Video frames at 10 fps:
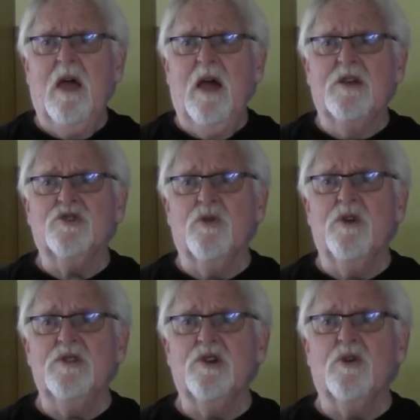And so
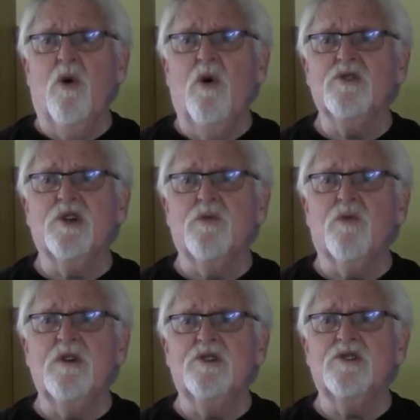there's a cause
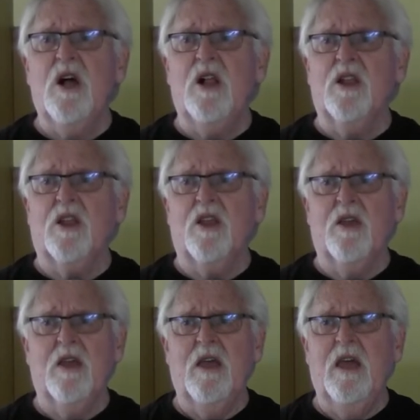and result
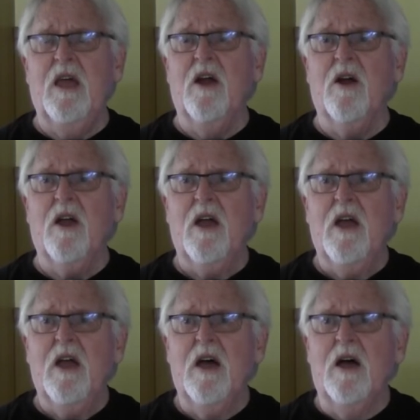here
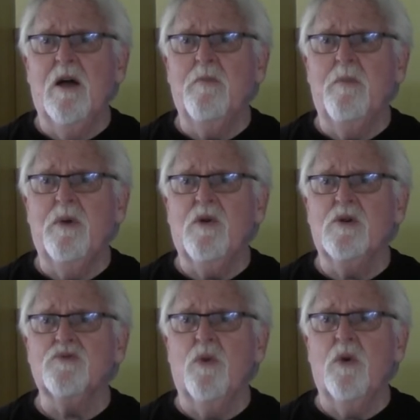uh,
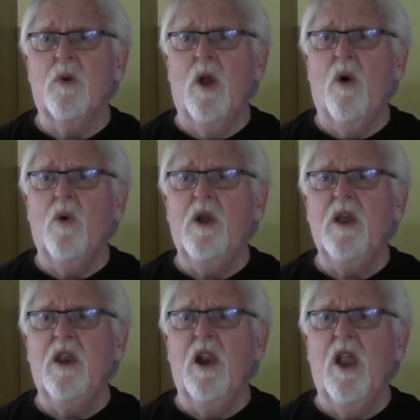because we will
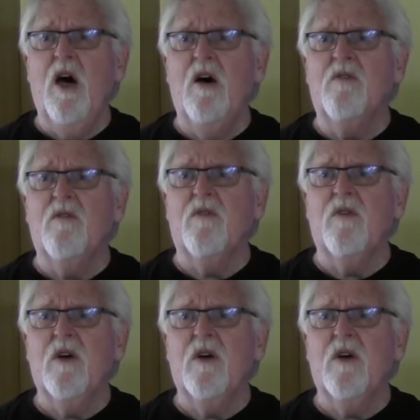only love